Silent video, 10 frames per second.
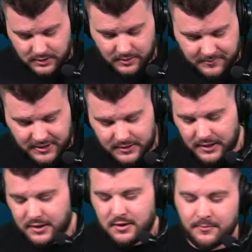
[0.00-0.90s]
I mean,
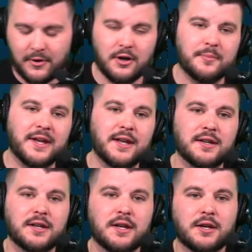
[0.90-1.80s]
like, come on, man.
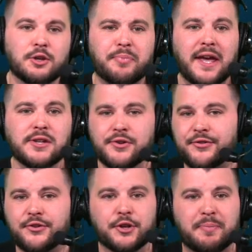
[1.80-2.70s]
You bang your,
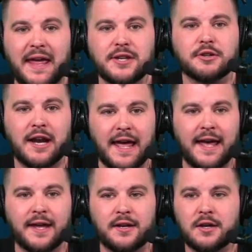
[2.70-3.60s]
you bang your
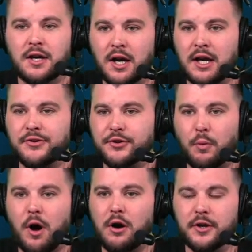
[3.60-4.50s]
head against the
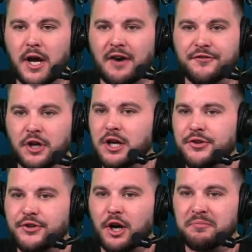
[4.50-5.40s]
wall enough, you're going to
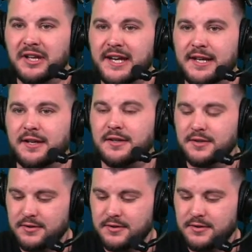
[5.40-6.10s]
start bleeding.